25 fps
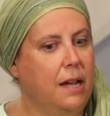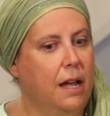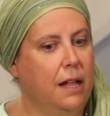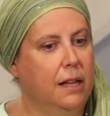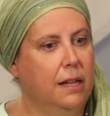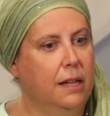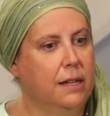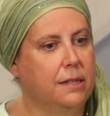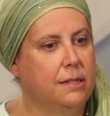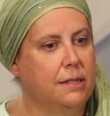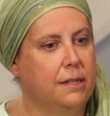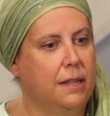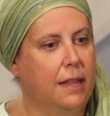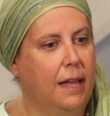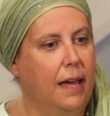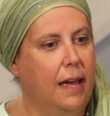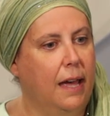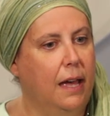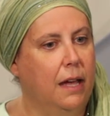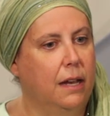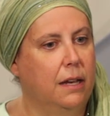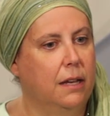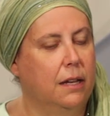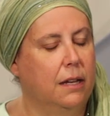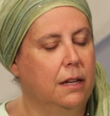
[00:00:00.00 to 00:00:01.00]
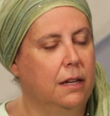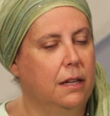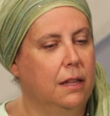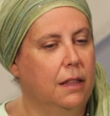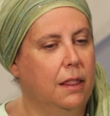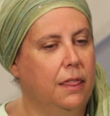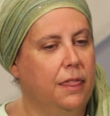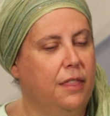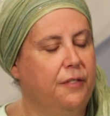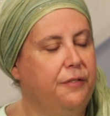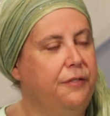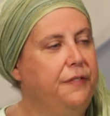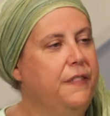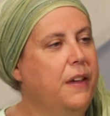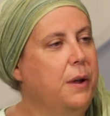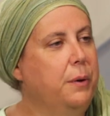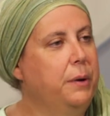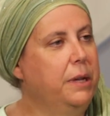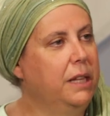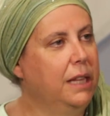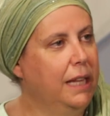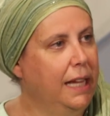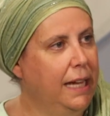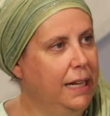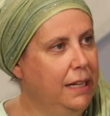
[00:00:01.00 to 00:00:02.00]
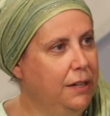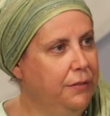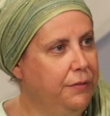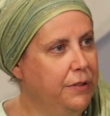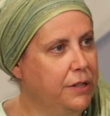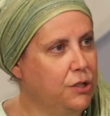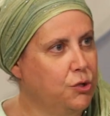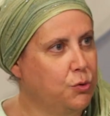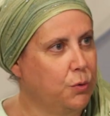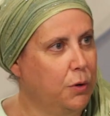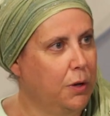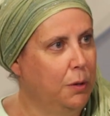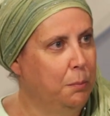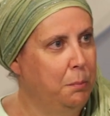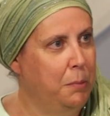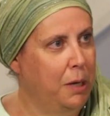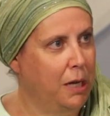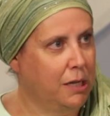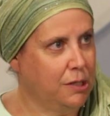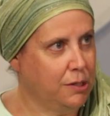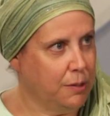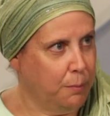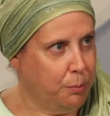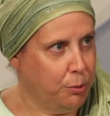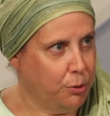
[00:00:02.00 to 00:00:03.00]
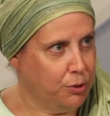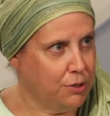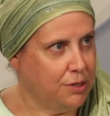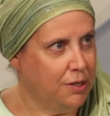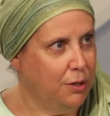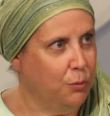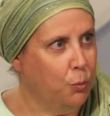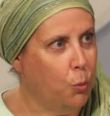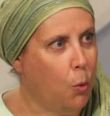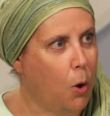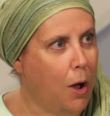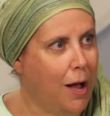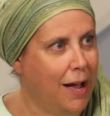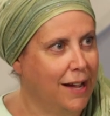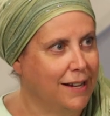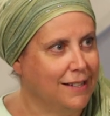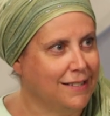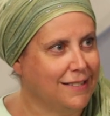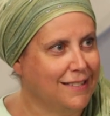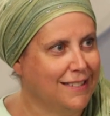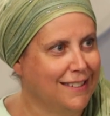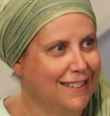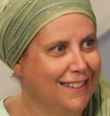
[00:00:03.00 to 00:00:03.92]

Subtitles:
tell us that the very land of Israel makes a person wise.